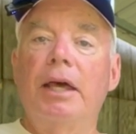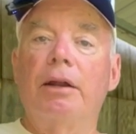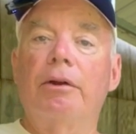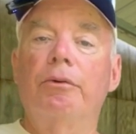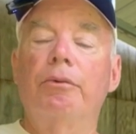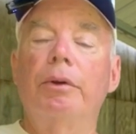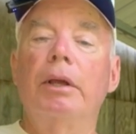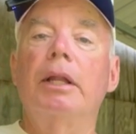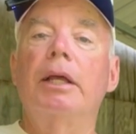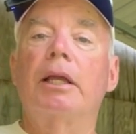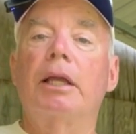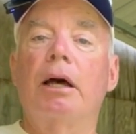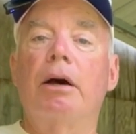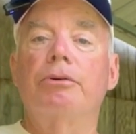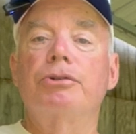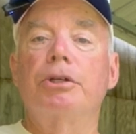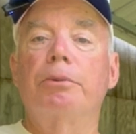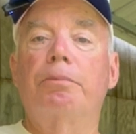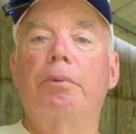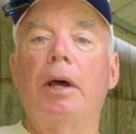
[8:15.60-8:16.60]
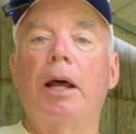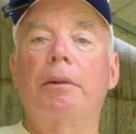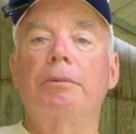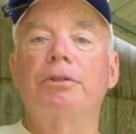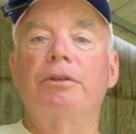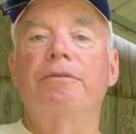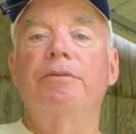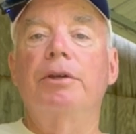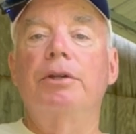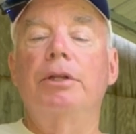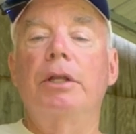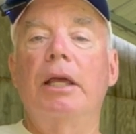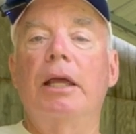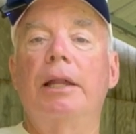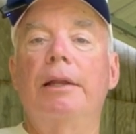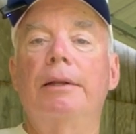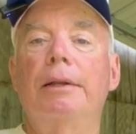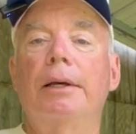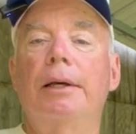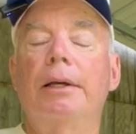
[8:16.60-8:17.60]
really cause you problems
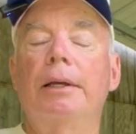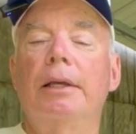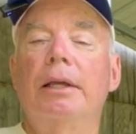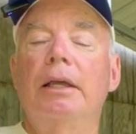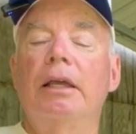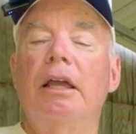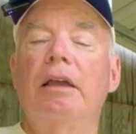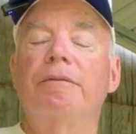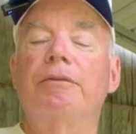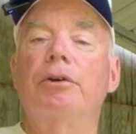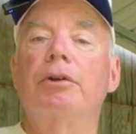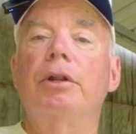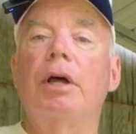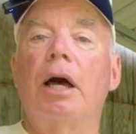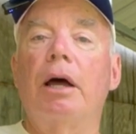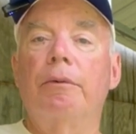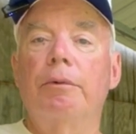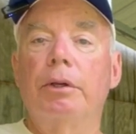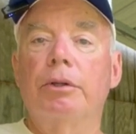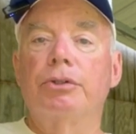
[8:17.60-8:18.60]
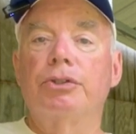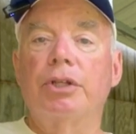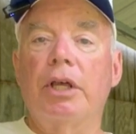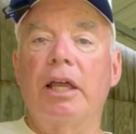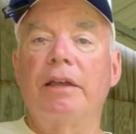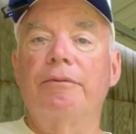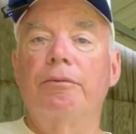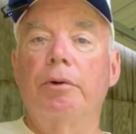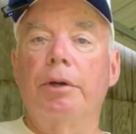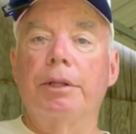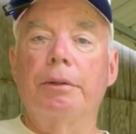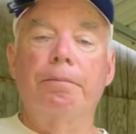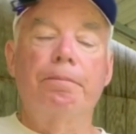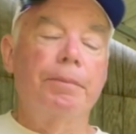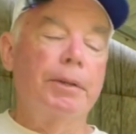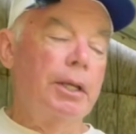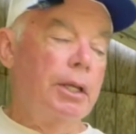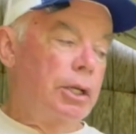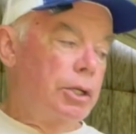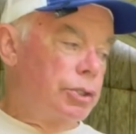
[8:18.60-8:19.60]
if you're not real safe with them.
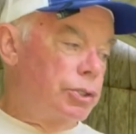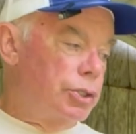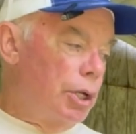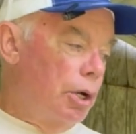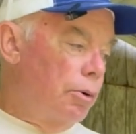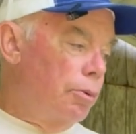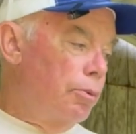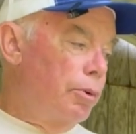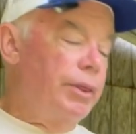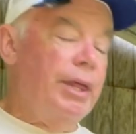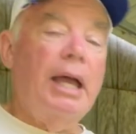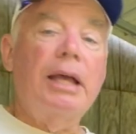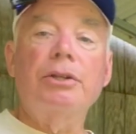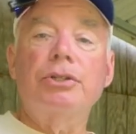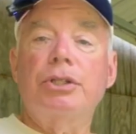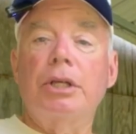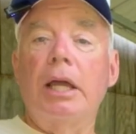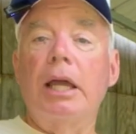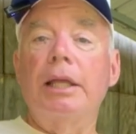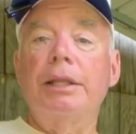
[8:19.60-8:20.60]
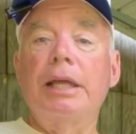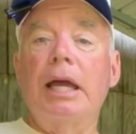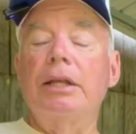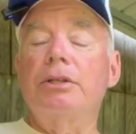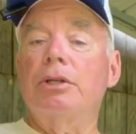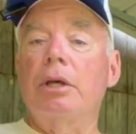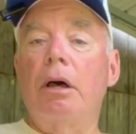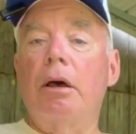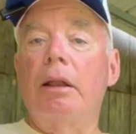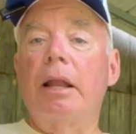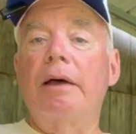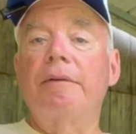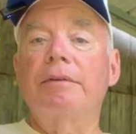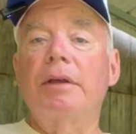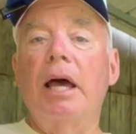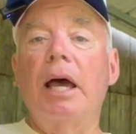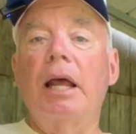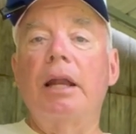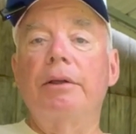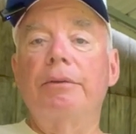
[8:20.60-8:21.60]
So with that said, that's all I've
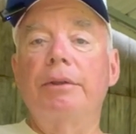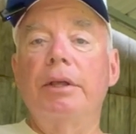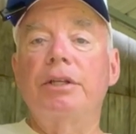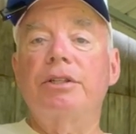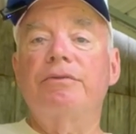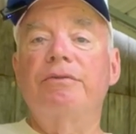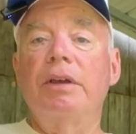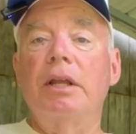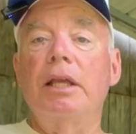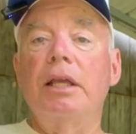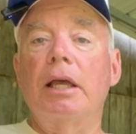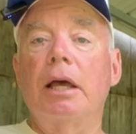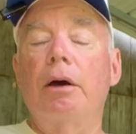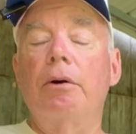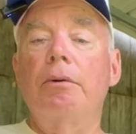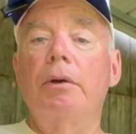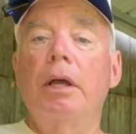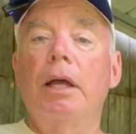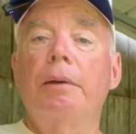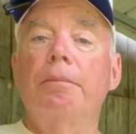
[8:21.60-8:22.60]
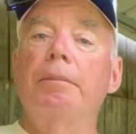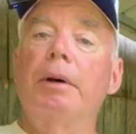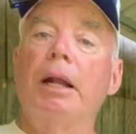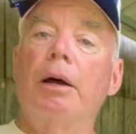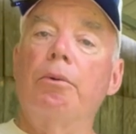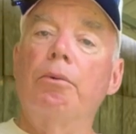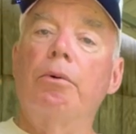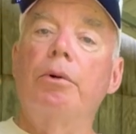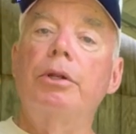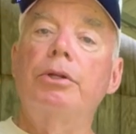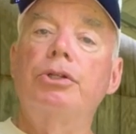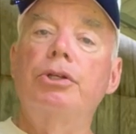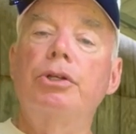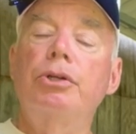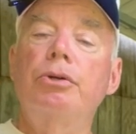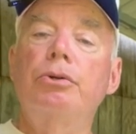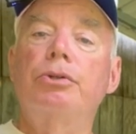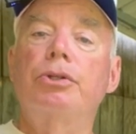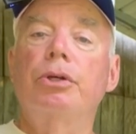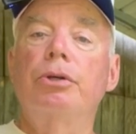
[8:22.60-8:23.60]
got in this video. But I wanted
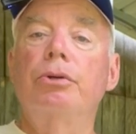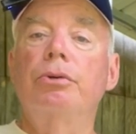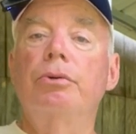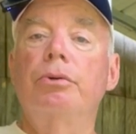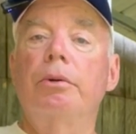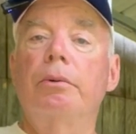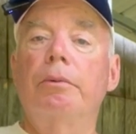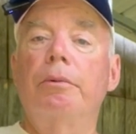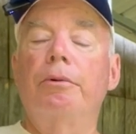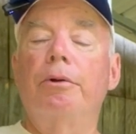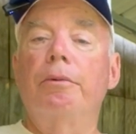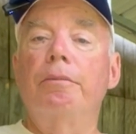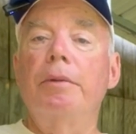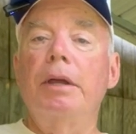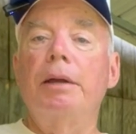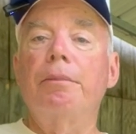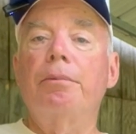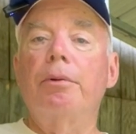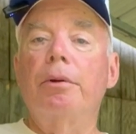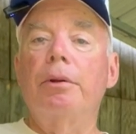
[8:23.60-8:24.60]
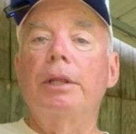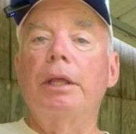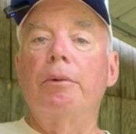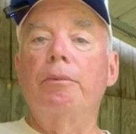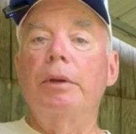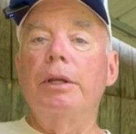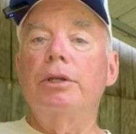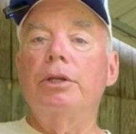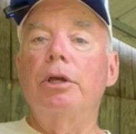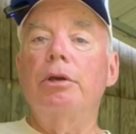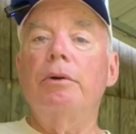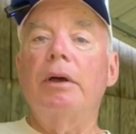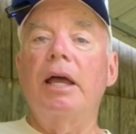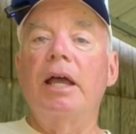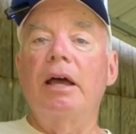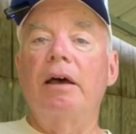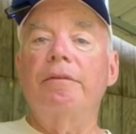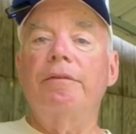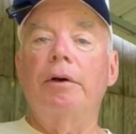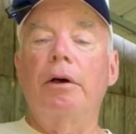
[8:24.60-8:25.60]
you to remember that we do
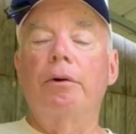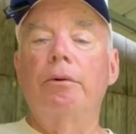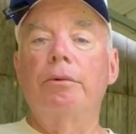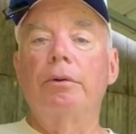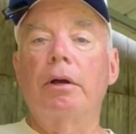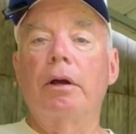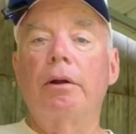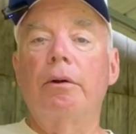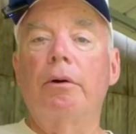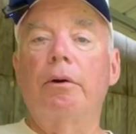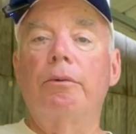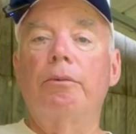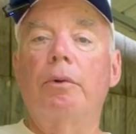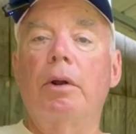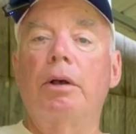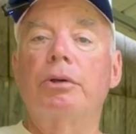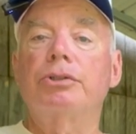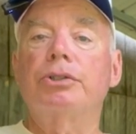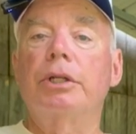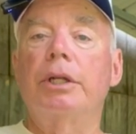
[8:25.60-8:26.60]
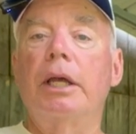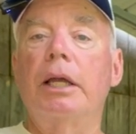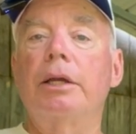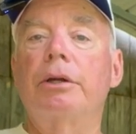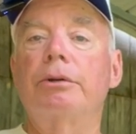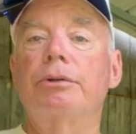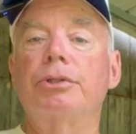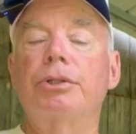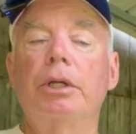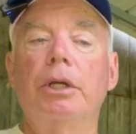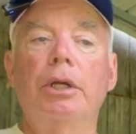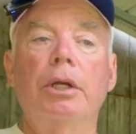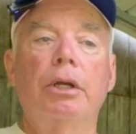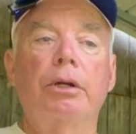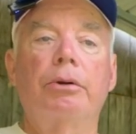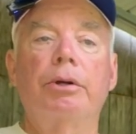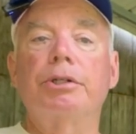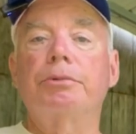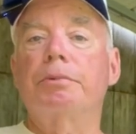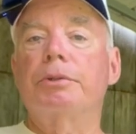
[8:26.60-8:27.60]
have on Ralston Acres
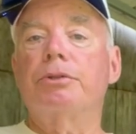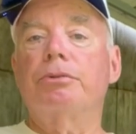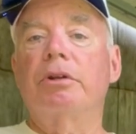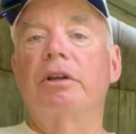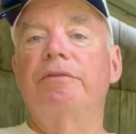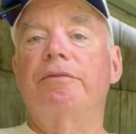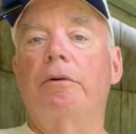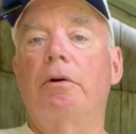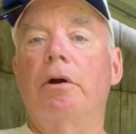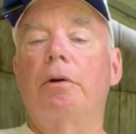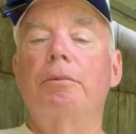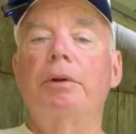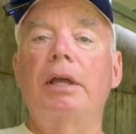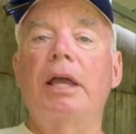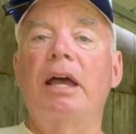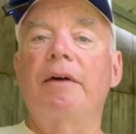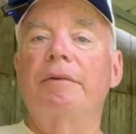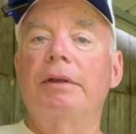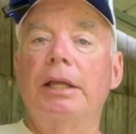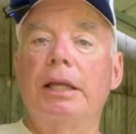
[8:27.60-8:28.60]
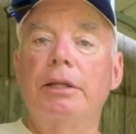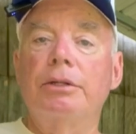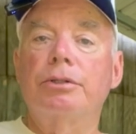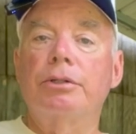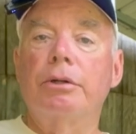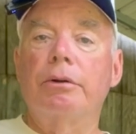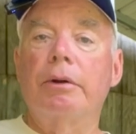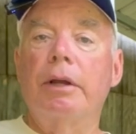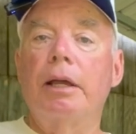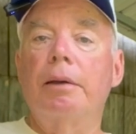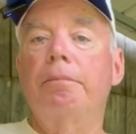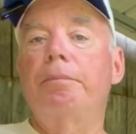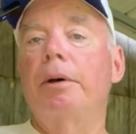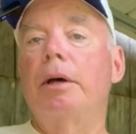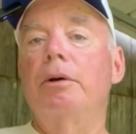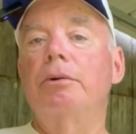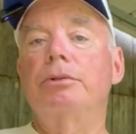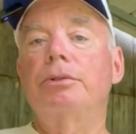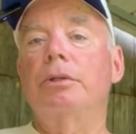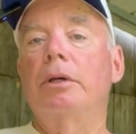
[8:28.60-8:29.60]
Christmas Tree Farm. We have an Instagram
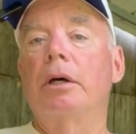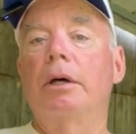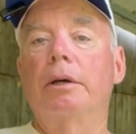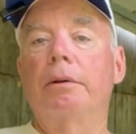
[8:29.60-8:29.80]
post.